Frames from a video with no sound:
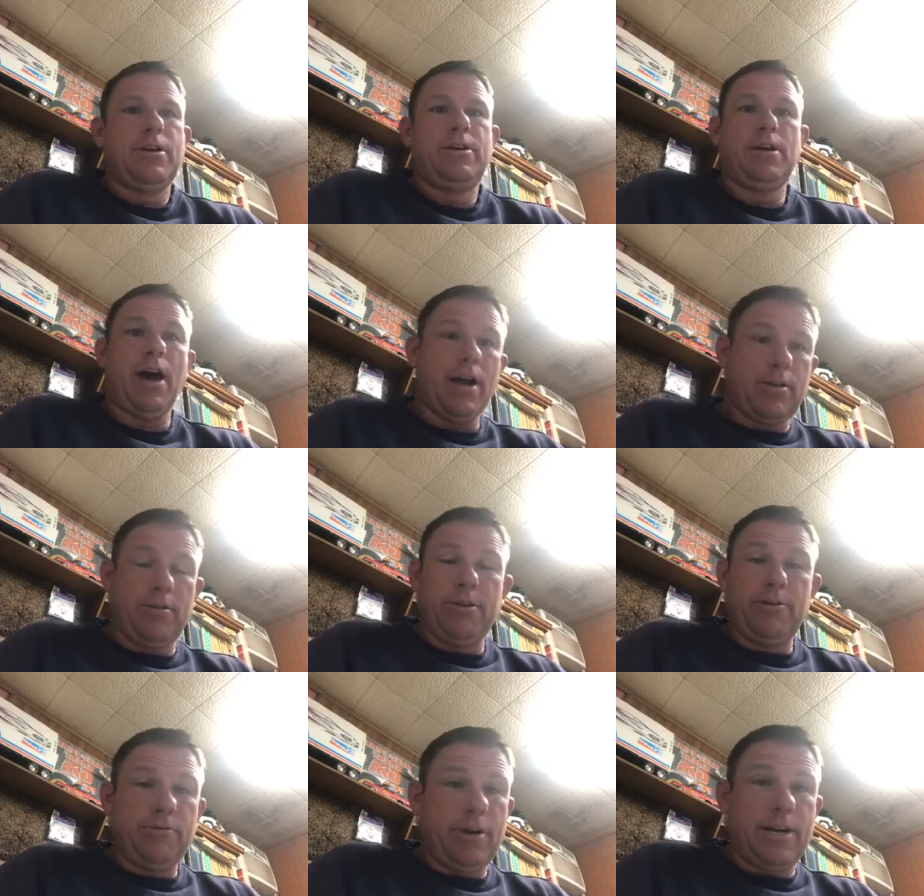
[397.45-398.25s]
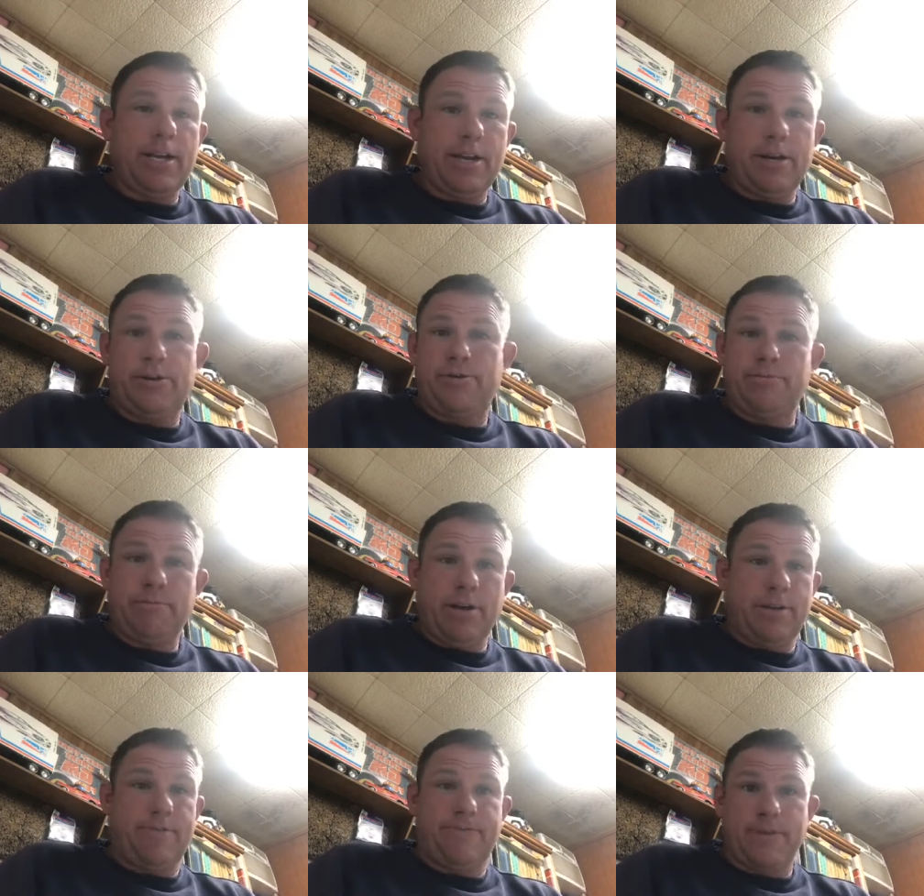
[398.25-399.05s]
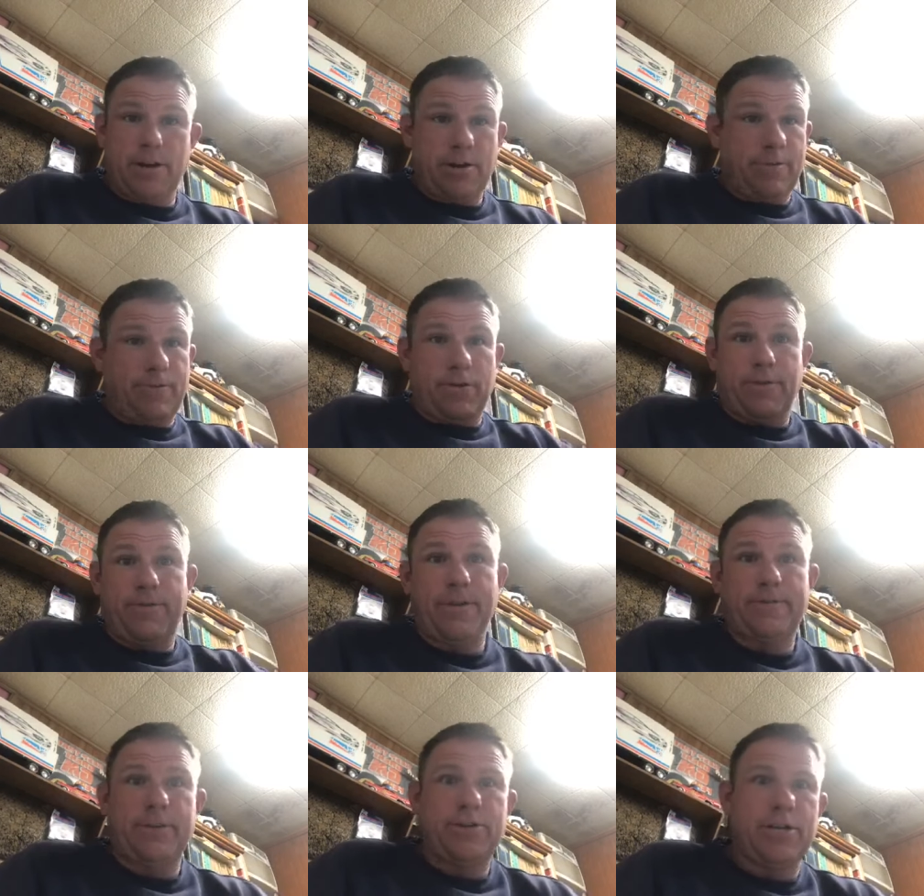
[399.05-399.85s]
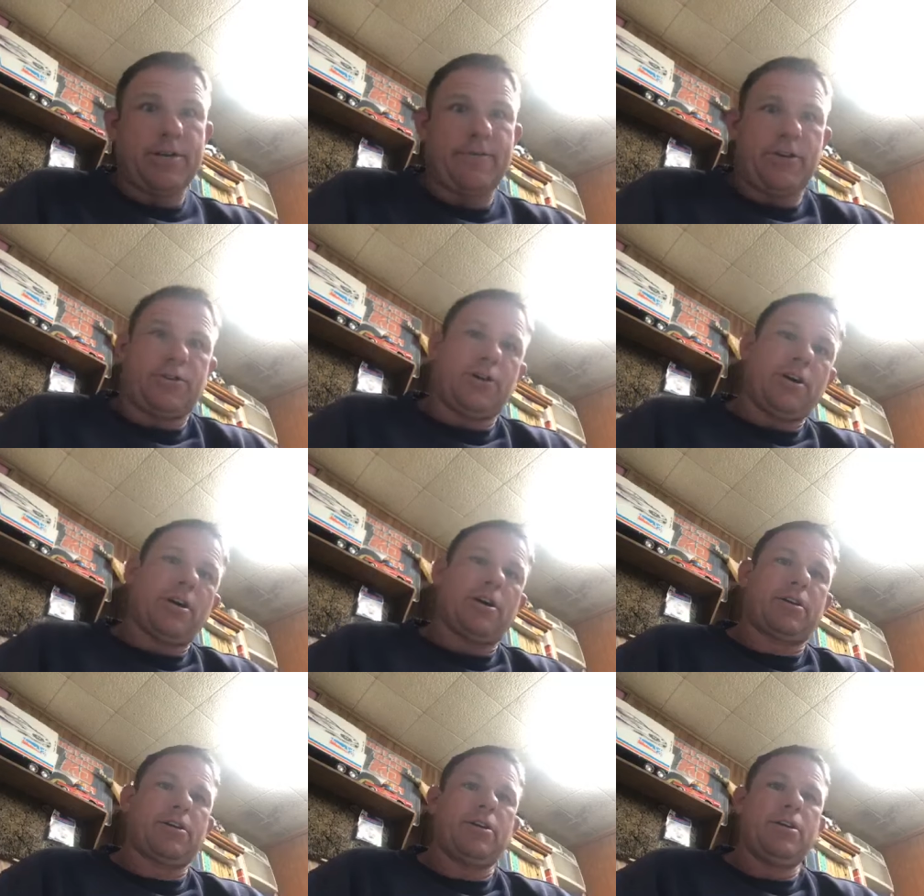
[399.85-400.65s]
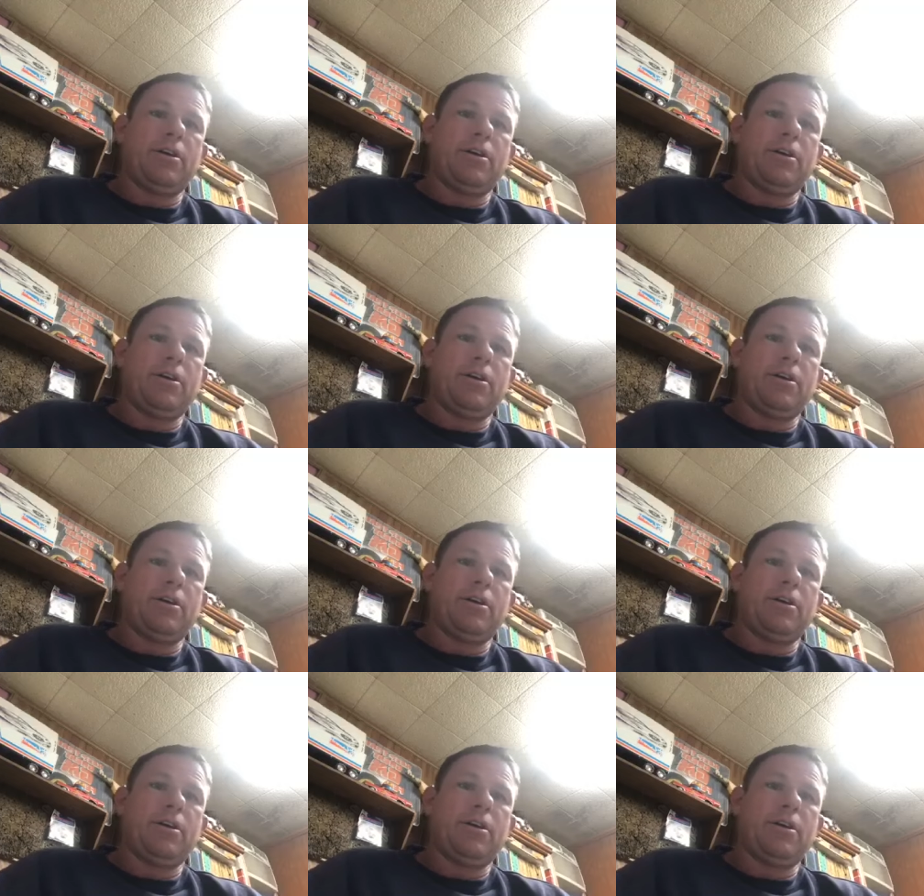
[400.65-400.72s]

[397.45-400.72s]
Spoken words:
Not only do I need a fender for a 50 Chevy truck